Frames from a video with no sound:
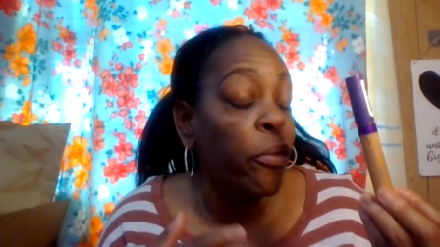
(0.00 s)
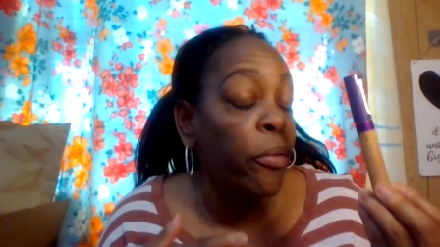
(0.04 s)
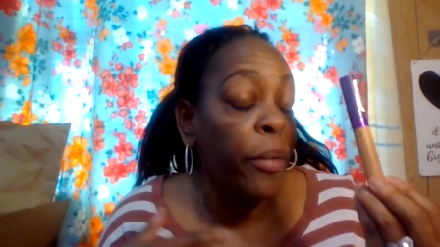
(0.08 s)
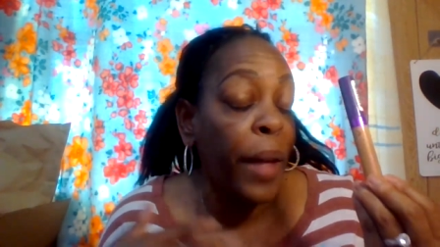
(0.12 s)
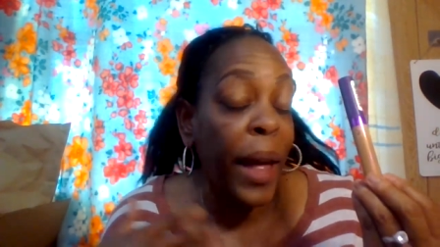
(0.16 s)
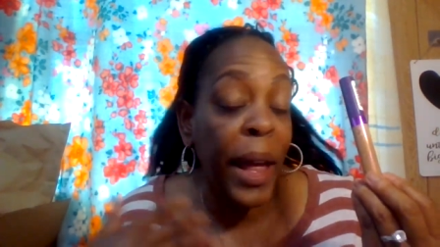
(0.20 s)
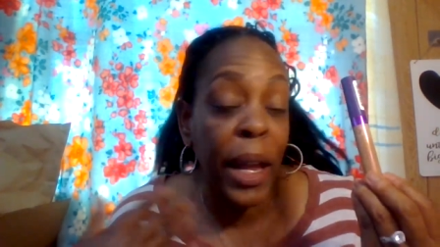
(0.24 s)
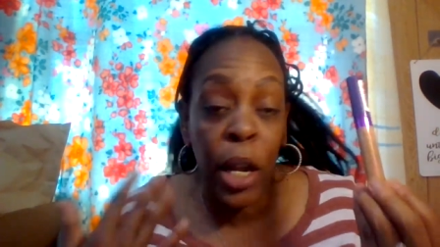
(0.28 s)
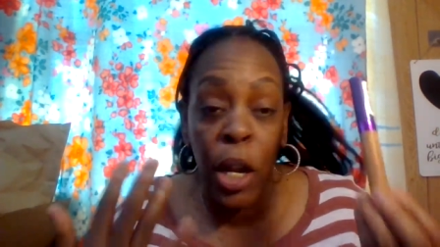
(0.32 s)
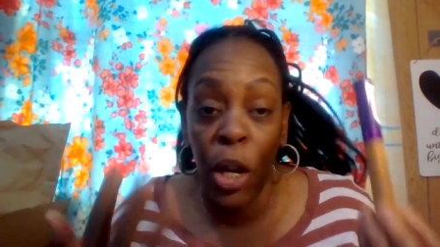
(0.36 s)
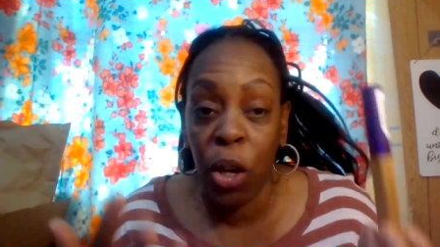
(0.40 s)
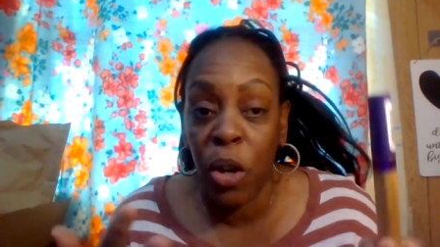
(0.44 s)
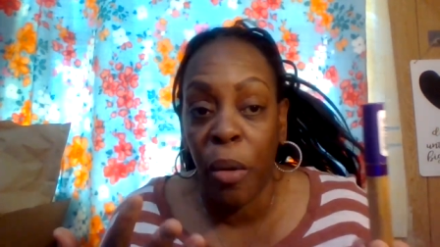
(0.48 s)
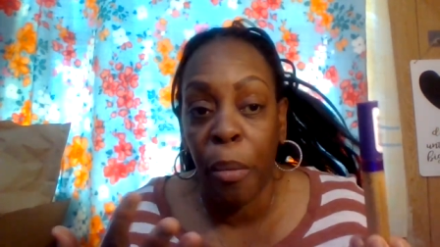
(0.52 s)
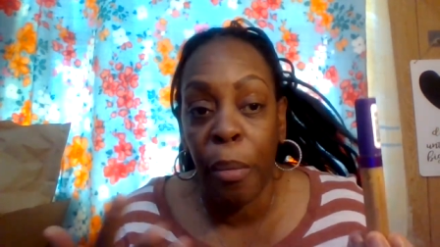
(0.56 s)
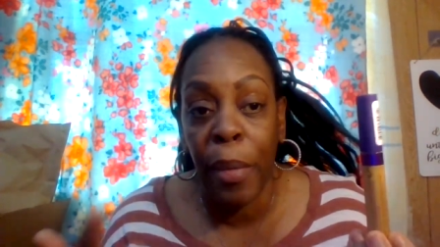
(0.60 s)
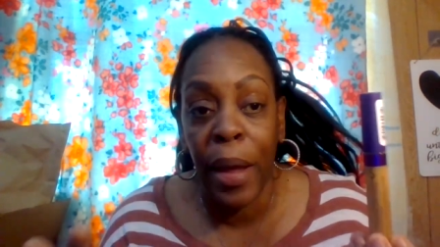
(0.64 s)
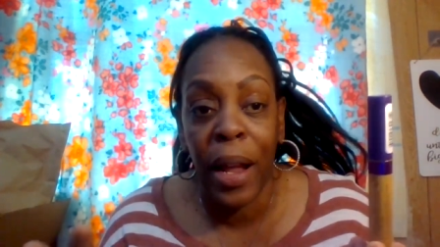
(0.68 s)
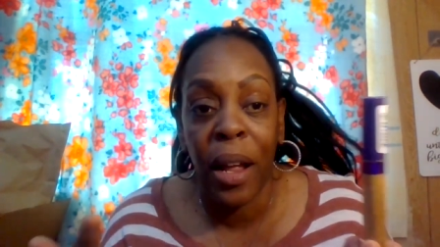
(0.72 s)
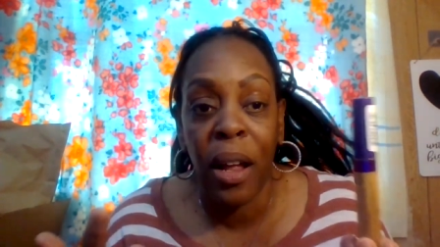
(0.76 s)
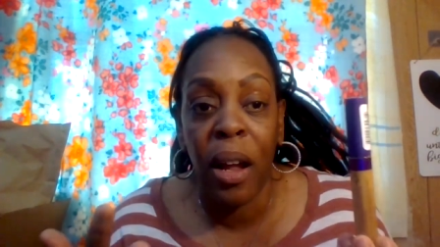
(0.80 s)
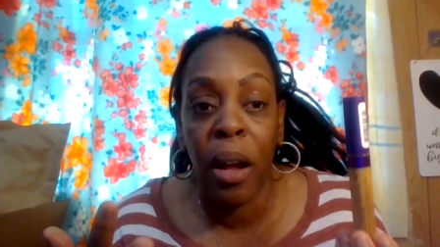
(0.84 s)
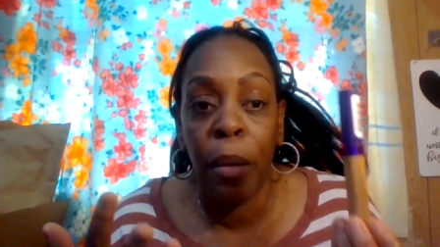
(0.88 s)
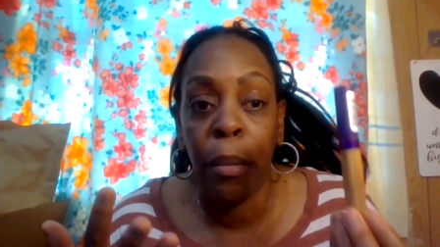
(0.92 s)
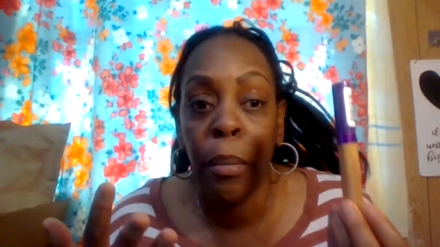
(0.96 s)
like in your
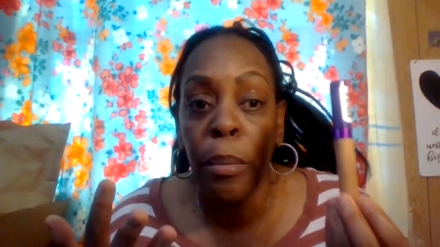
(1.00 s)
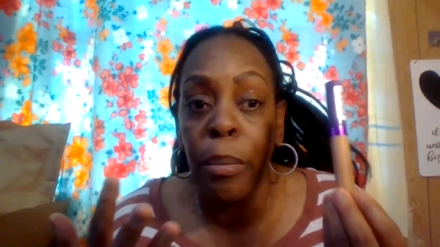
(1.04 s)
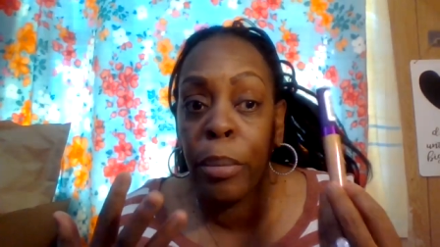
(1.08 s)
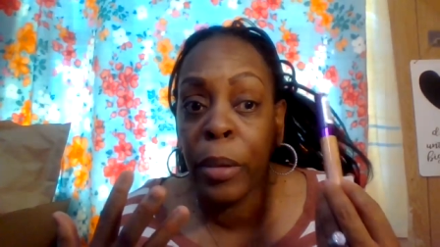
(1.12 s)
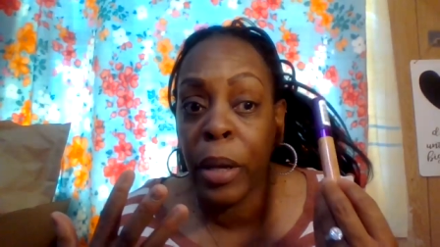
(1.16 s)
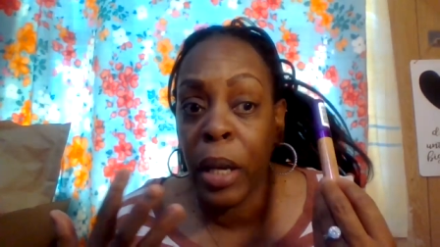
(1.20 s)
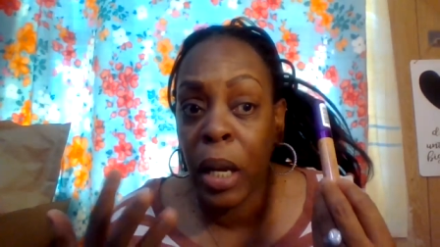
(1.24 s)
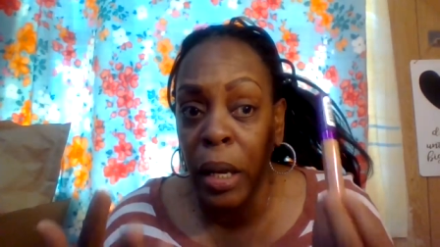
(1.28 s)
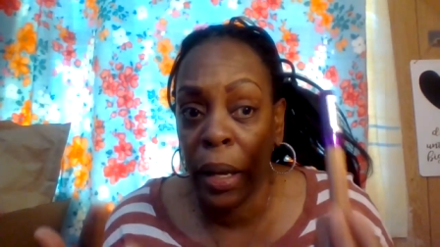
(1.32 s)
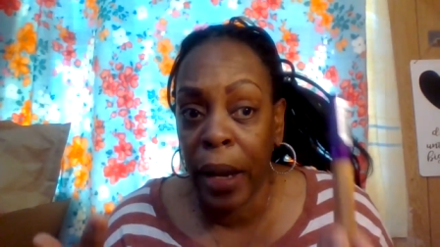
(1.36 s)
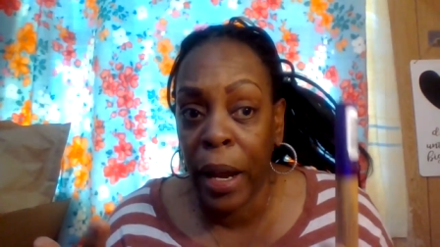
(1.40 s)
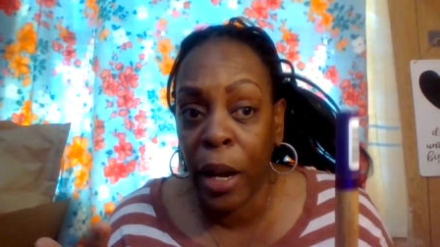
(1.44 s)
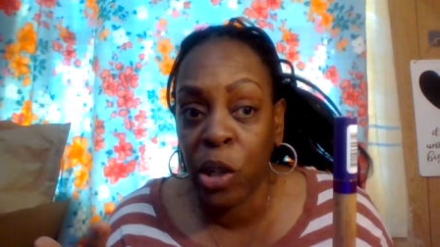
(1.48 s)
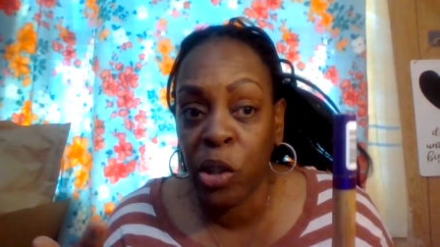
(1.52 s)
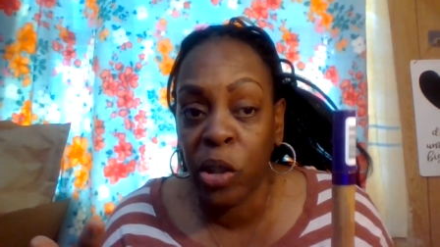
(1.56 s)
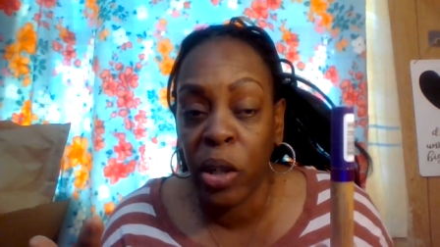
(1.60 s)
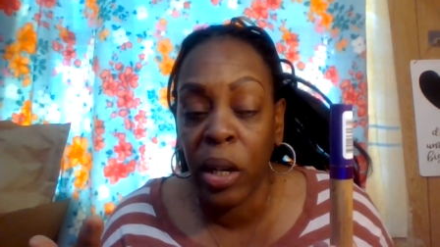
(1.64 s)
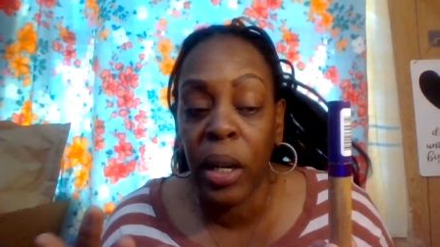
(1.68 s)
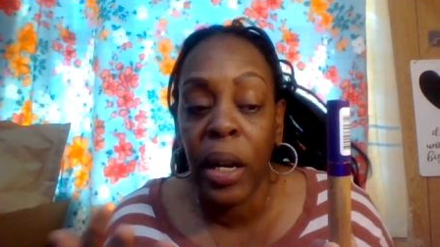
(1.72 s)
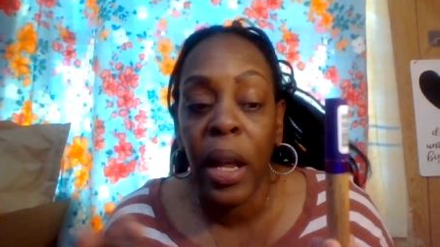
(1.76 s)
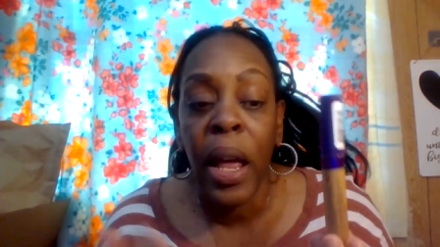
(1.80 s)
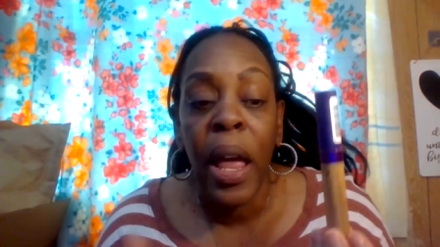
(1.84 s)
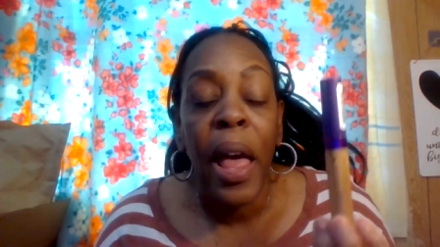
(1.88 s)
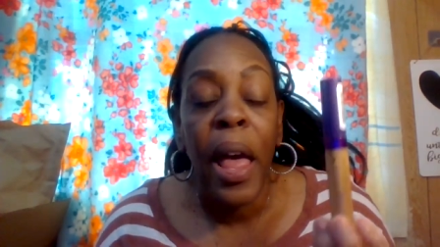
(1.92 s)
makeup collection